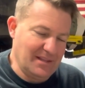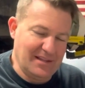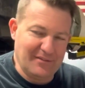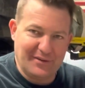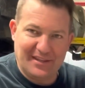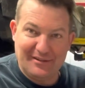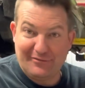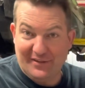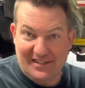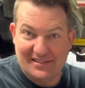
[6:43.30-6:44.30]
everything
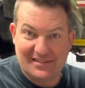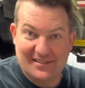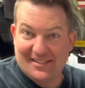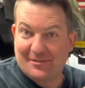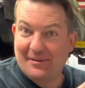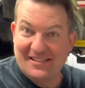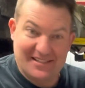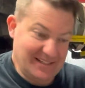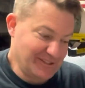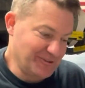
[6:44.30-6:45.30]
fits and the
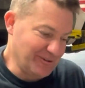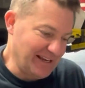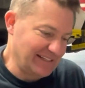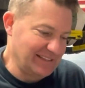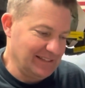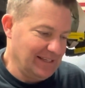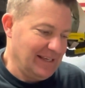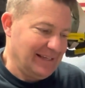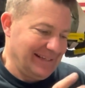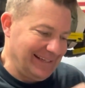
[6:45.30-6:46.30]
spacing is correct.
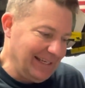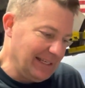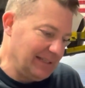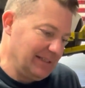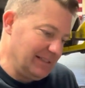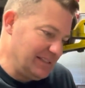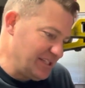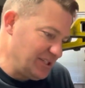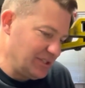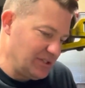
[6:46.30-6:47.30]
And in
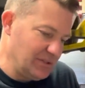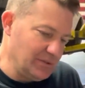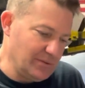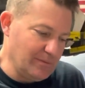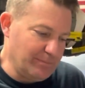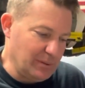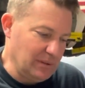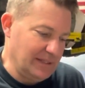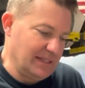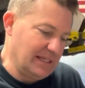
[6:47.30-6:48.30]
addition to, the
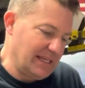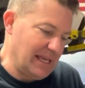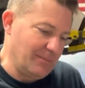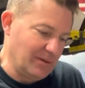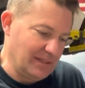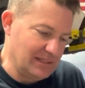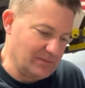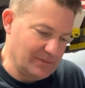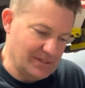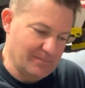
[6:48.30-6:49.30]
pulley that came on this
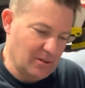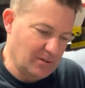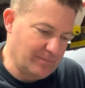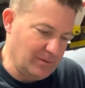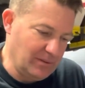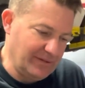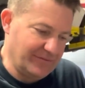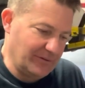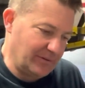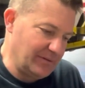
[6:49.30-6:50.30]
was a smaller pulley
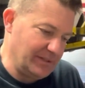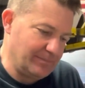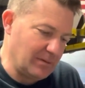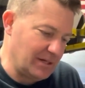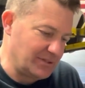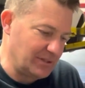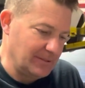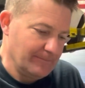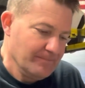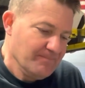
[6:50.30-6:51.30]
for increased pressure,
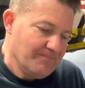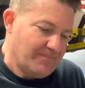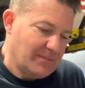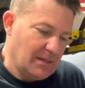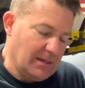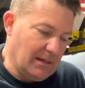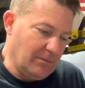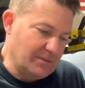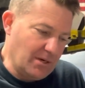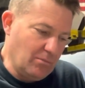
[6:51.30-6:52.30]

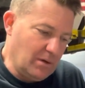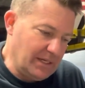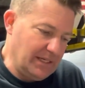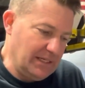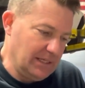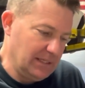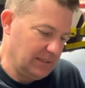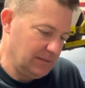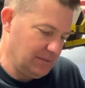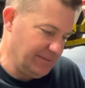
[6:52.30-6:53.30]
which I wanted.
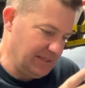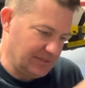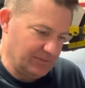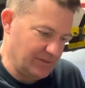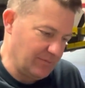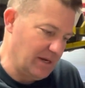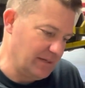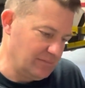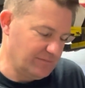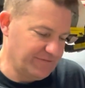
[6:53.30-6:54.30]
I mean, this was the
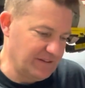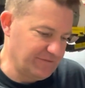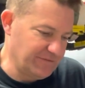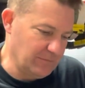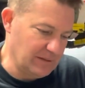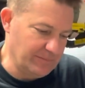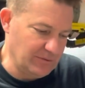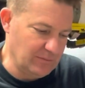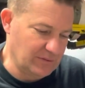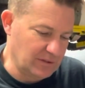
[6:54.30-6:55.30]
right fit for what I'm
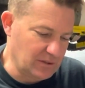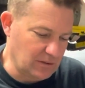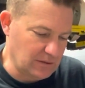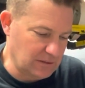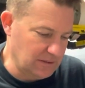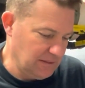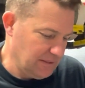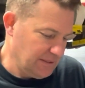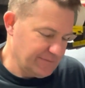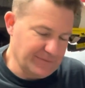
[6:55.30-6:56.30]
doing with the car.
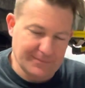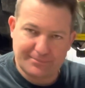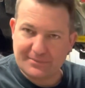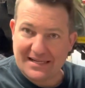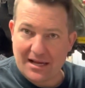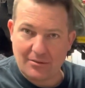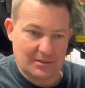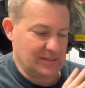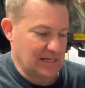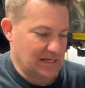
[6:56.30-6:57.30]
For now,
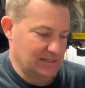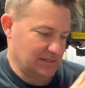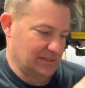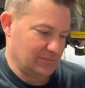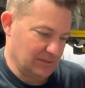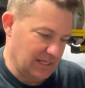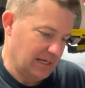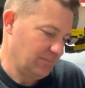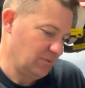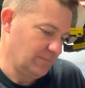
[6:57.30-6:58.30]
it's nice, it's
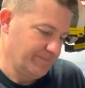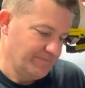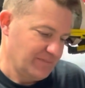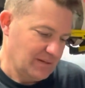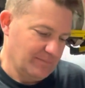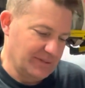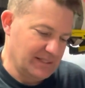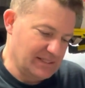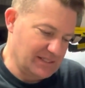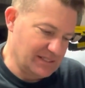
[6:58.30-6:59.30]
reliable, but
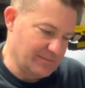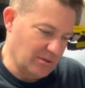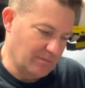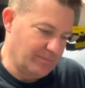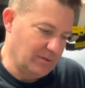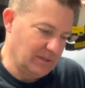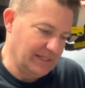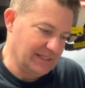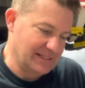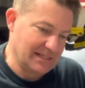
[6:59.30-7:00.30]
this is a smaller pulley
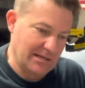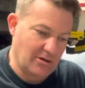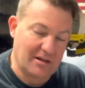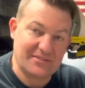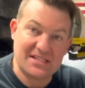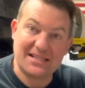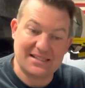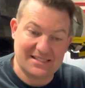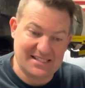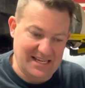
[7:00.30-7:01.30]
and it's not offset the
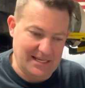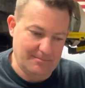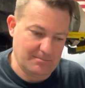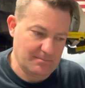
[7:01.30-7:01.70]
same